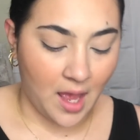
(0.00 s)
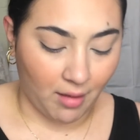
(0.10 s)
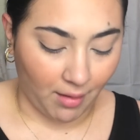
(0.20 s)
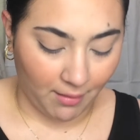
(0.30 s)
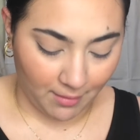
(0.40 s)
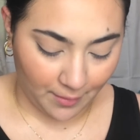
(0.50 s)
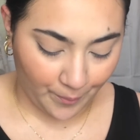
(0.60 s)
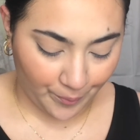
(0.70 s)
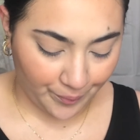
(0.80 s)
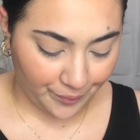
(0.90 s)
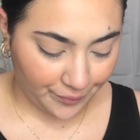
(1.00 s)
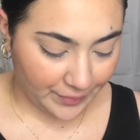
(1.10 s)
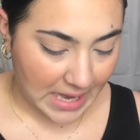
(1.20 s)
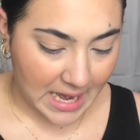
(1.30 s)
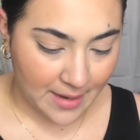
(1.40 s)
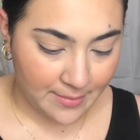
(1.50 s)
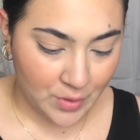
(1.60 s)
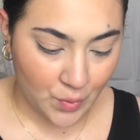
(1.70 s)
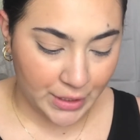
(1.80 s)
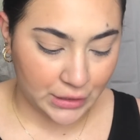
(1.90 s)
I am
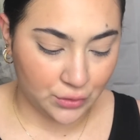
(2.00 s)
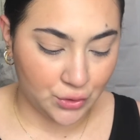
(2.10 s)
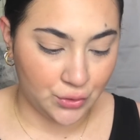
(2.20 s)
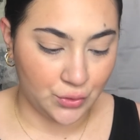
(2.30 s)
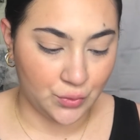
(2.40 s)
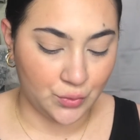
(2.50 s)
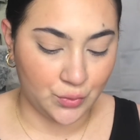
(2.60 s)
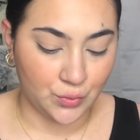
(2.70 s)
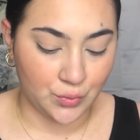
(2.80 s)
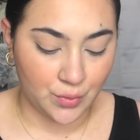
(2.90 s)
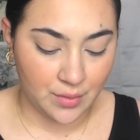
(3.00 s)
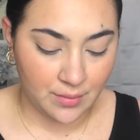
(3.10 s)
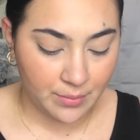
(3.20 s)
going to